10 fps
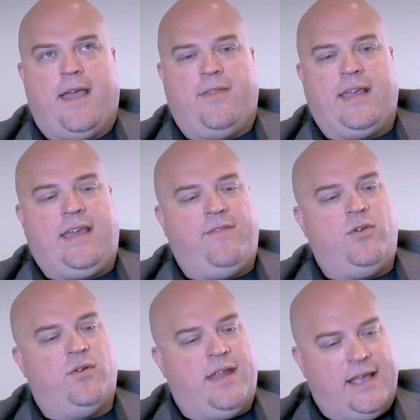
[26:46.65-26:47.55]
and they give
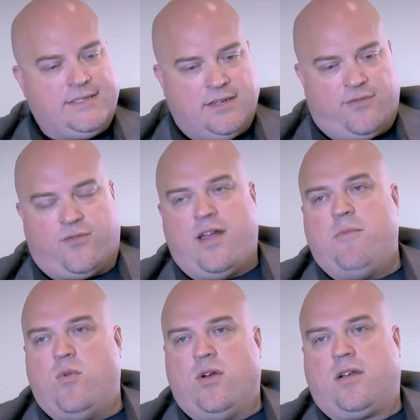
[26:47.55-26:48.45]
you a nice little
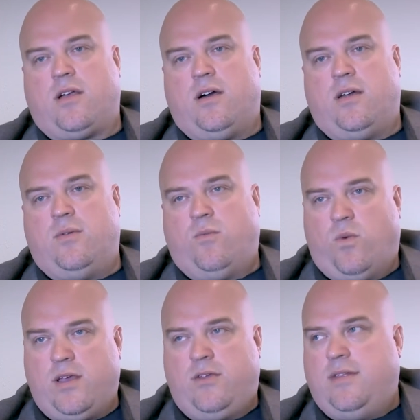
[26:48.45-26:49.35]
framework on
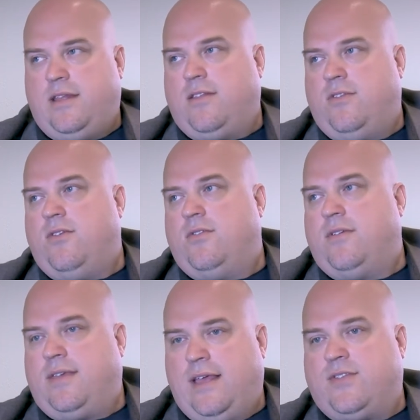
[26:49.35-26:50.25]
what you need to do
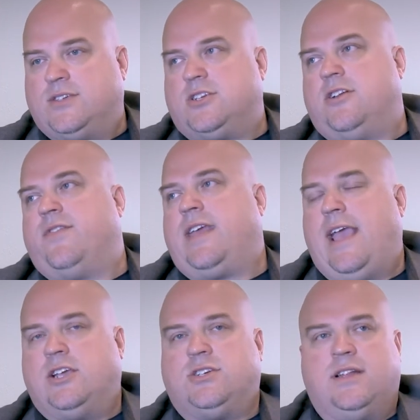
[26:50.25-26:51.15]
to get this
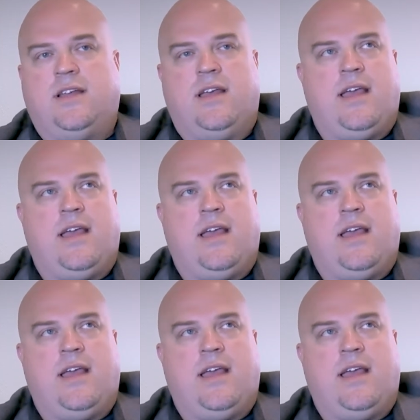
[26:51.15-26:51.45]
certification